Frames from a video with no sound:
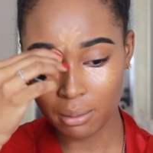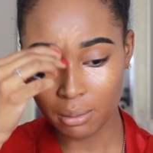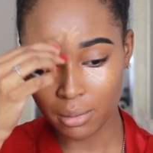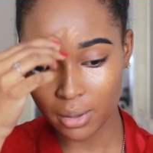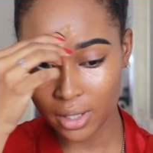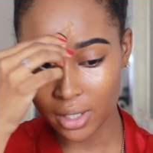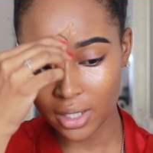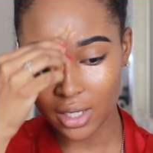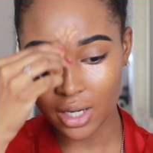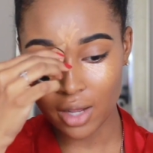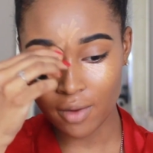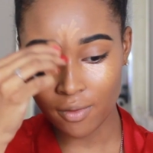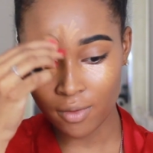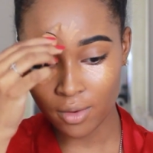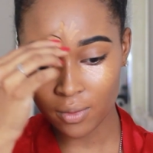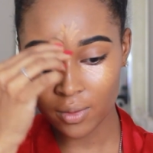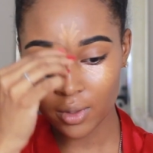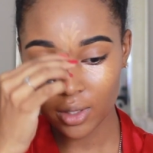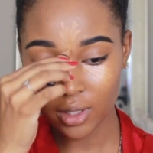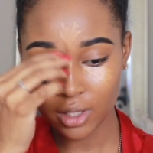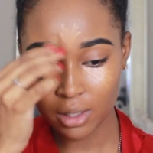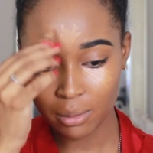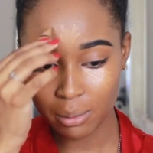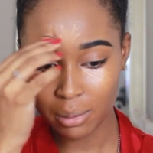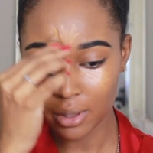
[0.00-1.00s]
but never
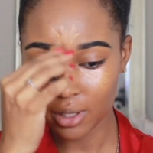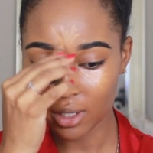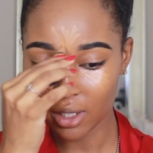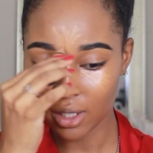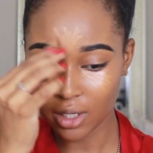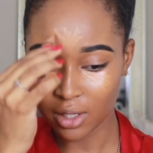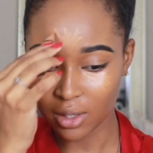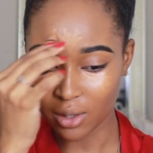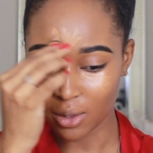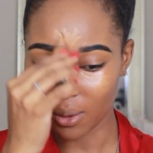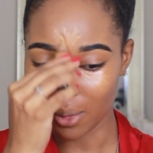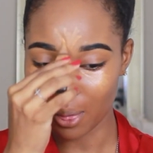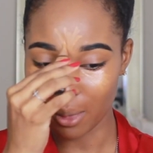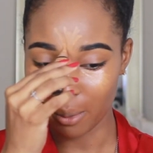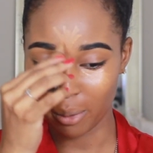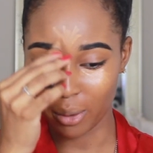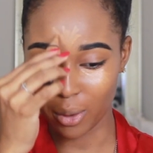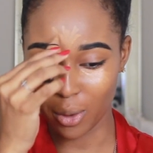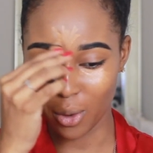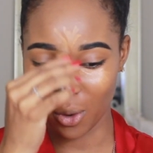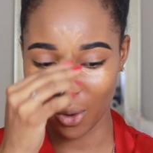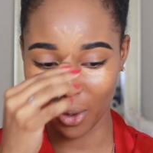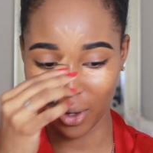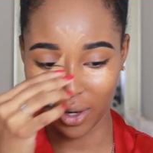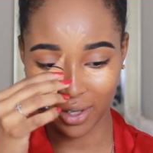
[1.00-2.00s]
really putting it on the
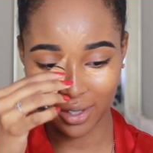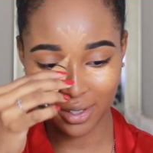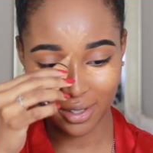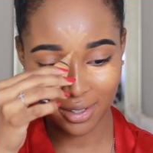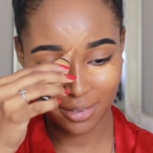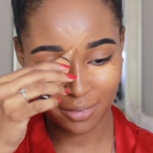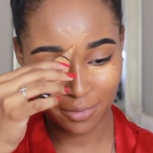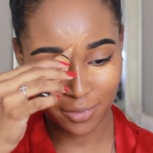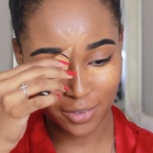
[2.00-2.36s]
board